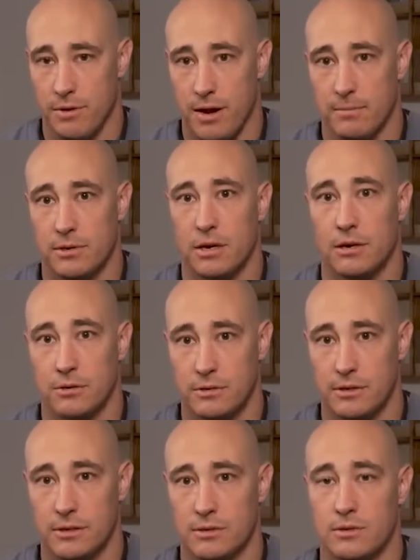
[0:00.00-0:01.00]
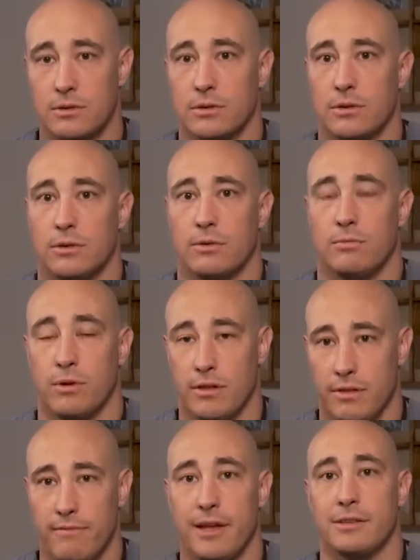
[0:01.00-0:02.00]
proptosis
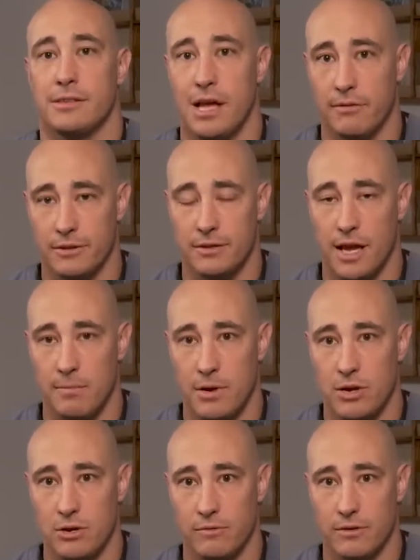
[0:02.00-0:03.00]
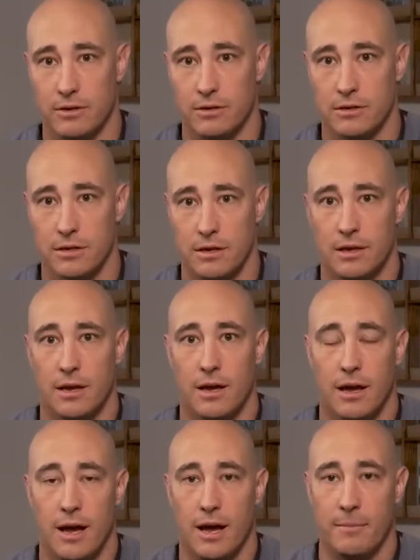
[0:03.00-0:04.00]
with Valsalva type maneuvers,
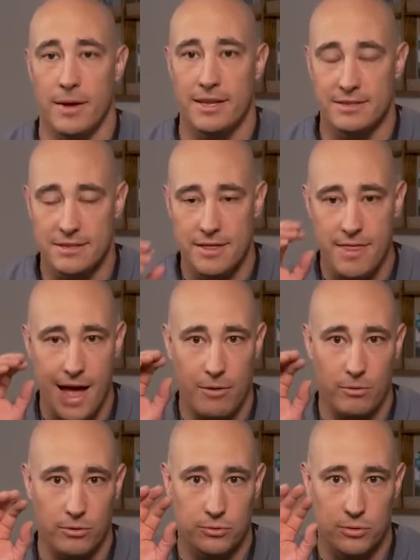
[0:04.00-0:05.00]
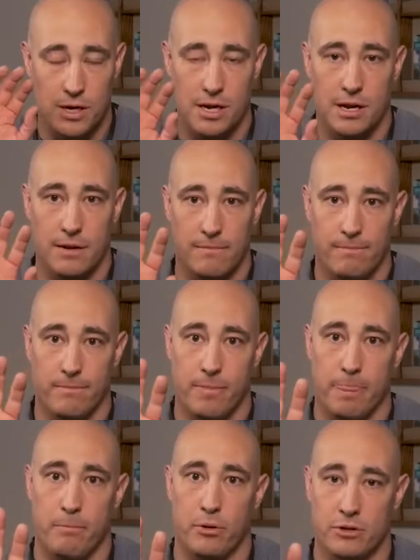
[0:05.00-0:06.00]
as that will
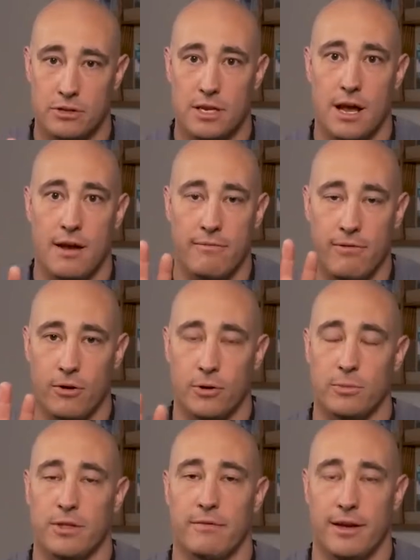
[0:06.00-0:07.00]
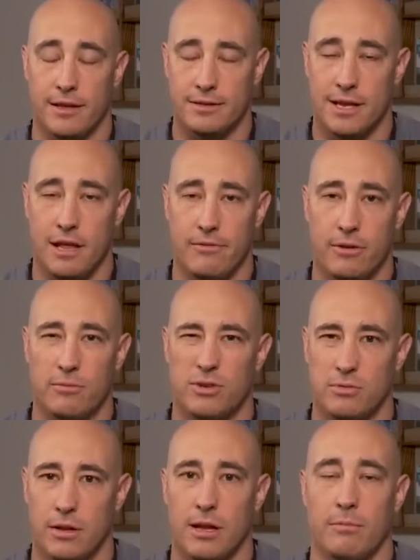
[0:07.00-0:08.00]
push the eye forward with the Valsalva, which
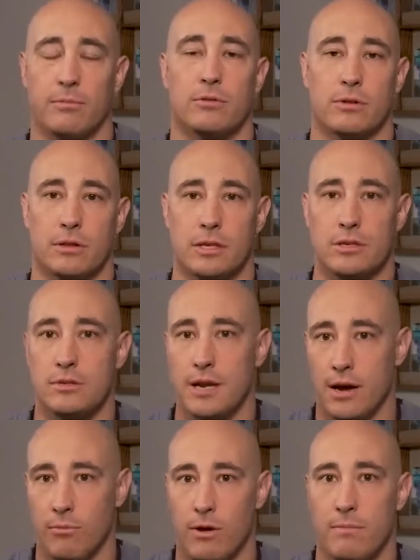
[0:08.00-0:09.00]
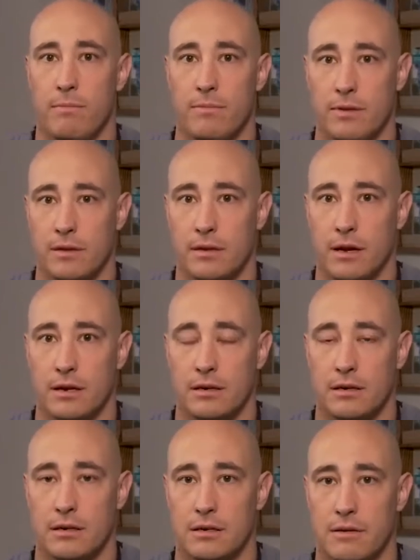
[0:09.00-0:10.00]
will help sort of lead you down one
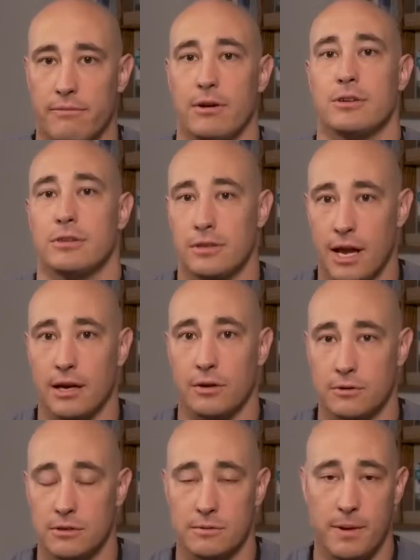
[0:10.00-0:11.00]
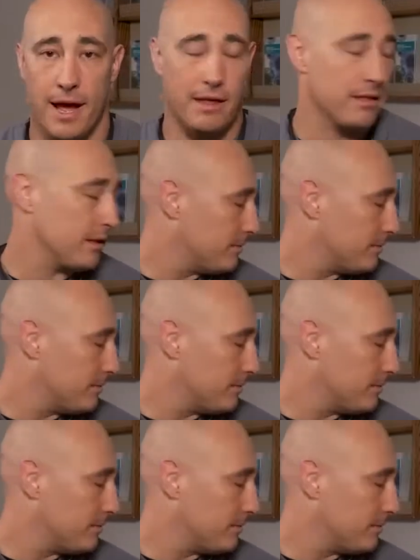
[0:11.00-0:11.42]
differential diagnosis path.